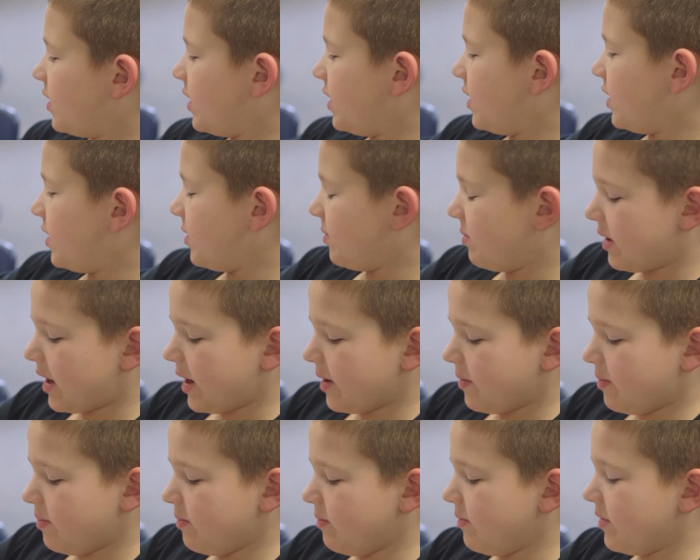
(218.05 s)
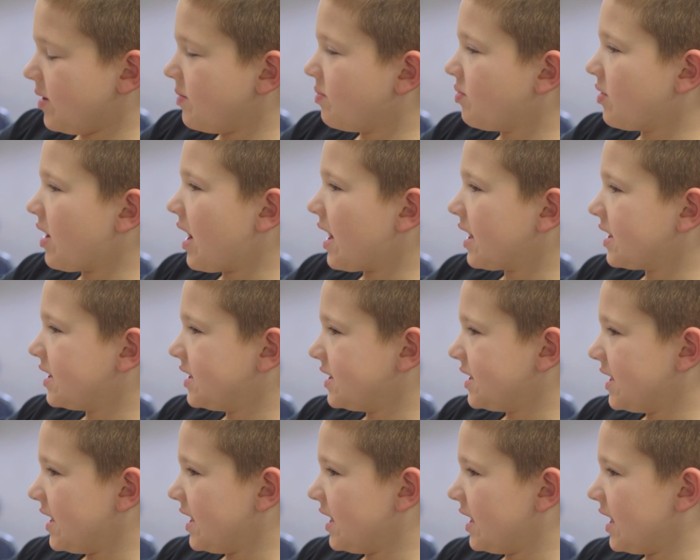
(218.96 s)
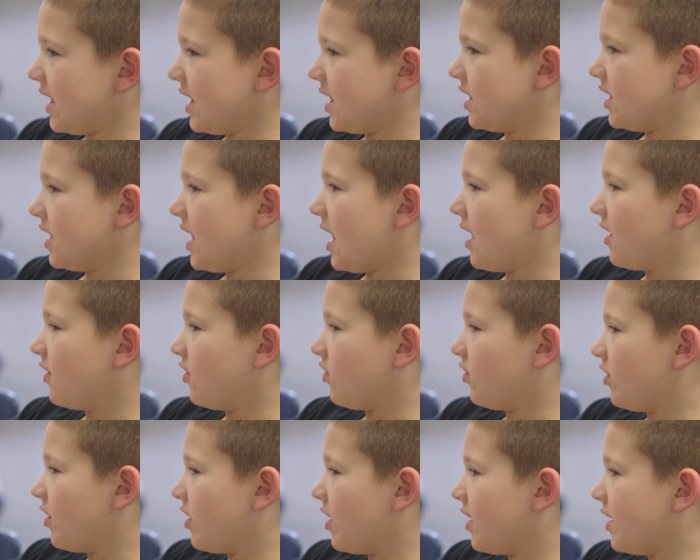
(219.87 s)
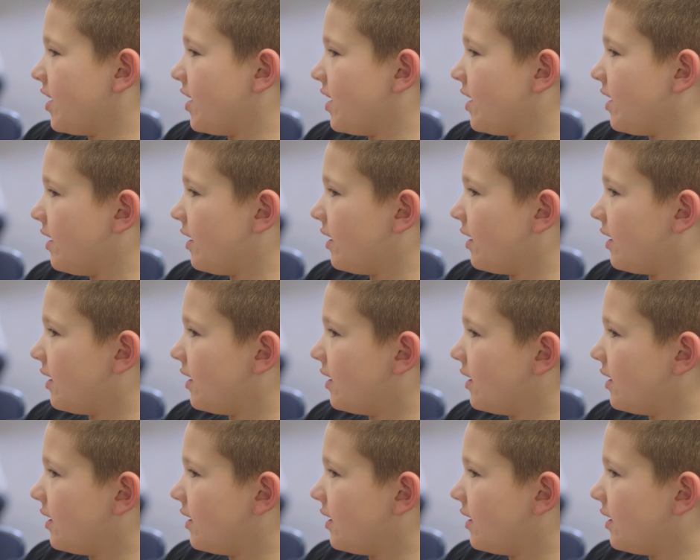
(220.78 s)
Like by me practicing like how to write.